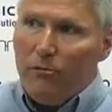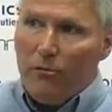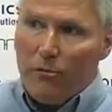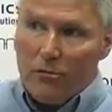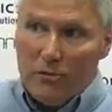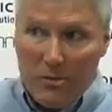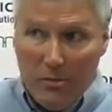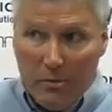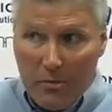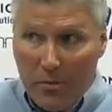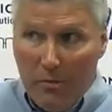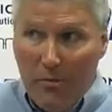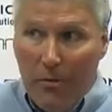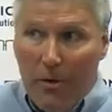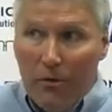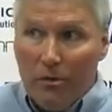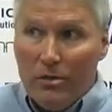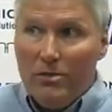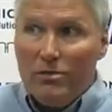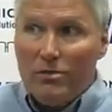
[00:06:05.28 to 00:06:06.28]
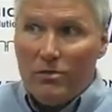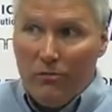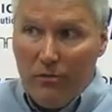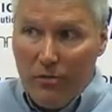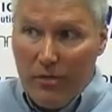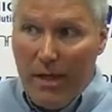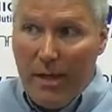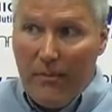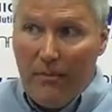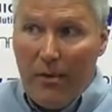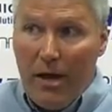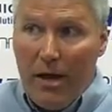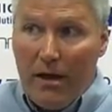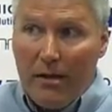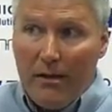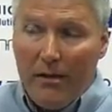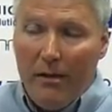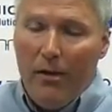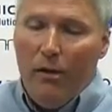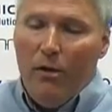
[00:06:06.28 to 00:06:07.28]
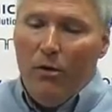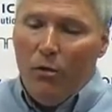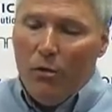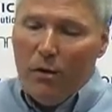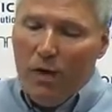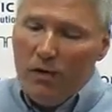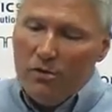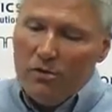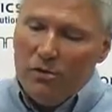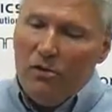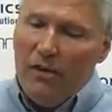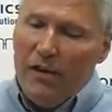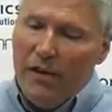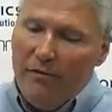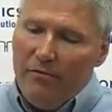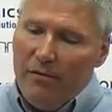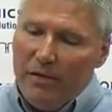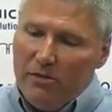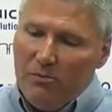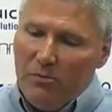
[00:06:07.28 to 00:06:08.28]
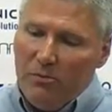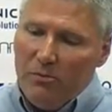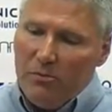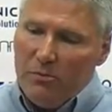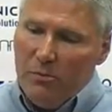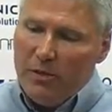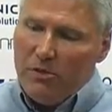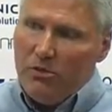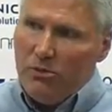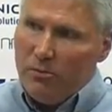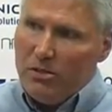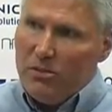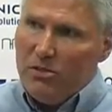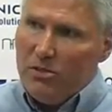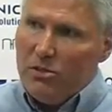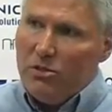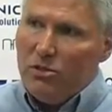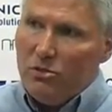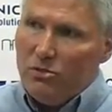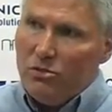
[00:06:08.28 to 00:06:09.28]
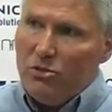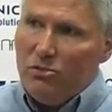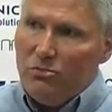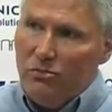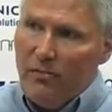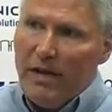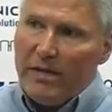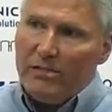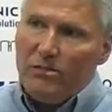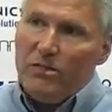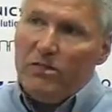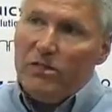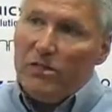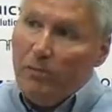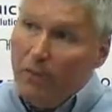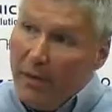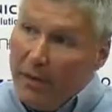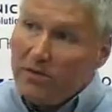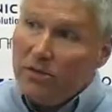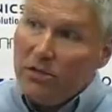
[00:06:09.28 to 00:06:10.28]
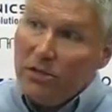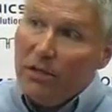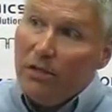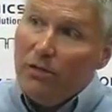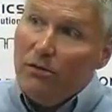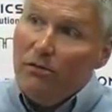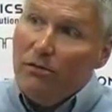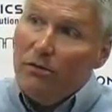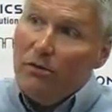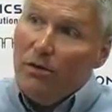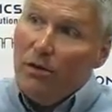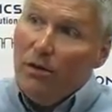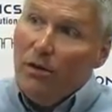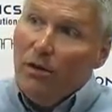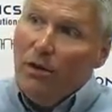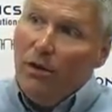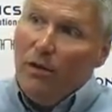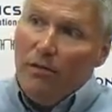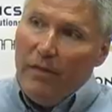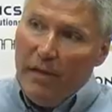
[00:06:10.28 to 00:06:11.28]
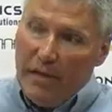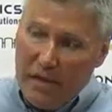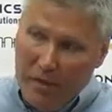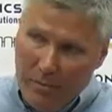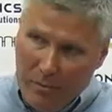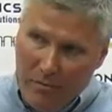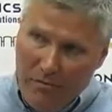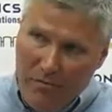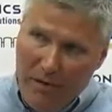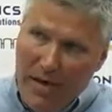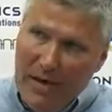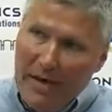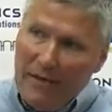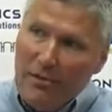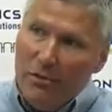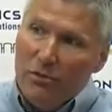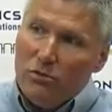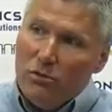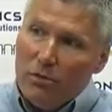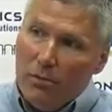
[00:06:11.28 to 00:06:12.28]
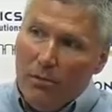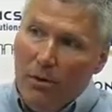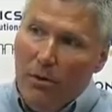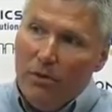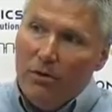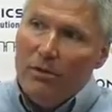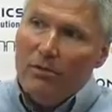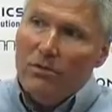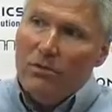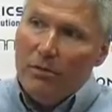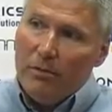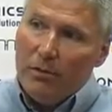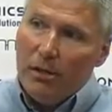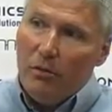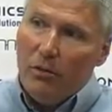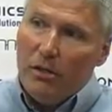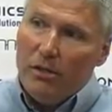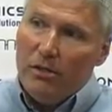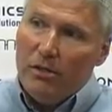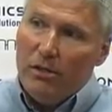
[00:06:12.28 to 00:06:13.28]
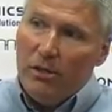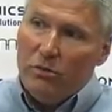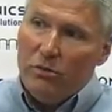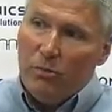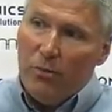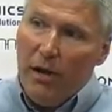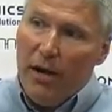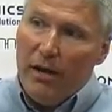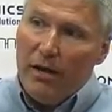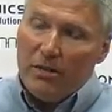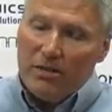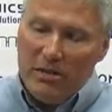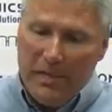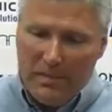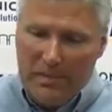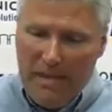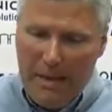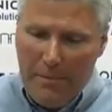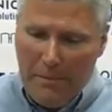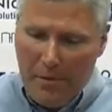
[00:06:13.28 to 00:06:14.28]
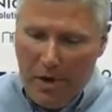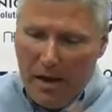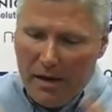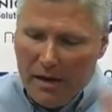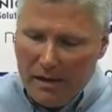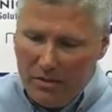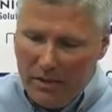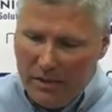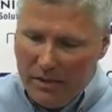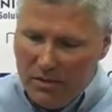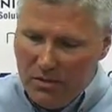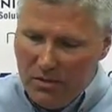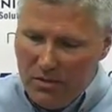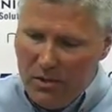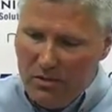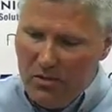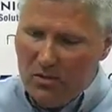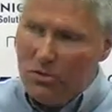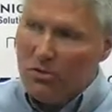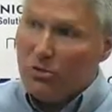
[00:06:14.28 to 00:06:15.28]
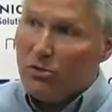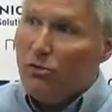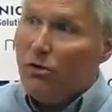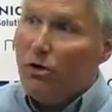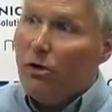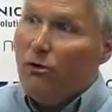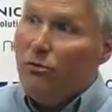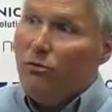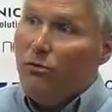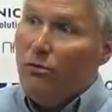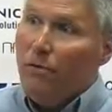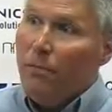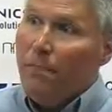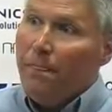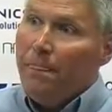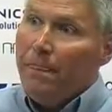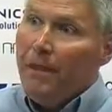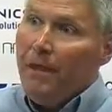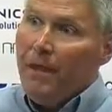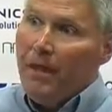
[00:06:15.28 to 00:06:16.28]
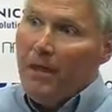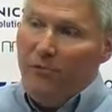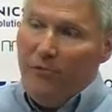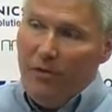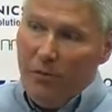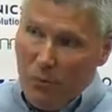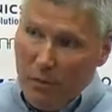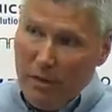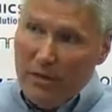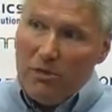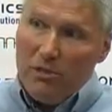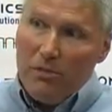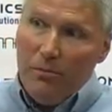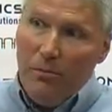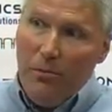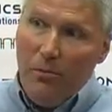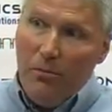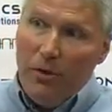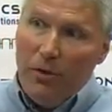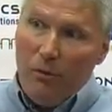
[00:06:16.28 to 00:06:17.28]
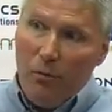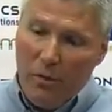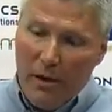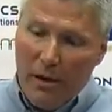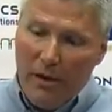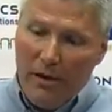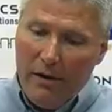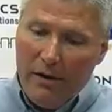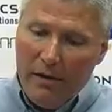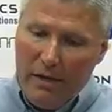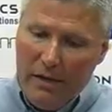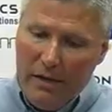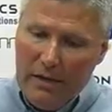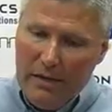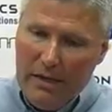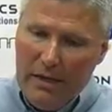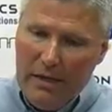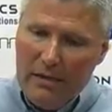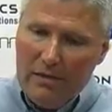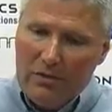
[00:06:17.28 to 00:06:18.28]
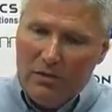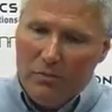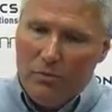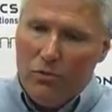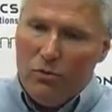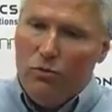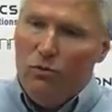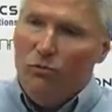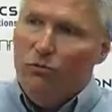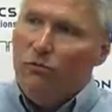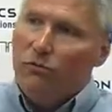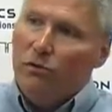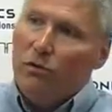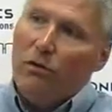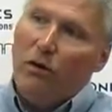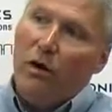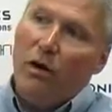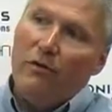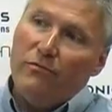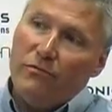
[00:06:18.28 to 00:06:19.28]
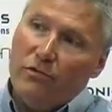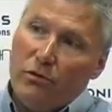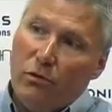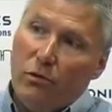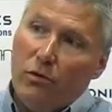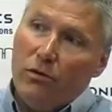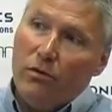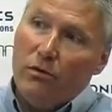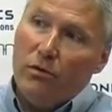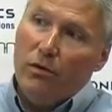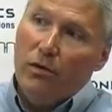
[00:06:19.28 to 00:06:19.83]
for some components or for that product, we also have special business solutions factories in Mexico that can provide those components that go into those products. As that product then continues to grow, if it reached a point where it needed to move offshore,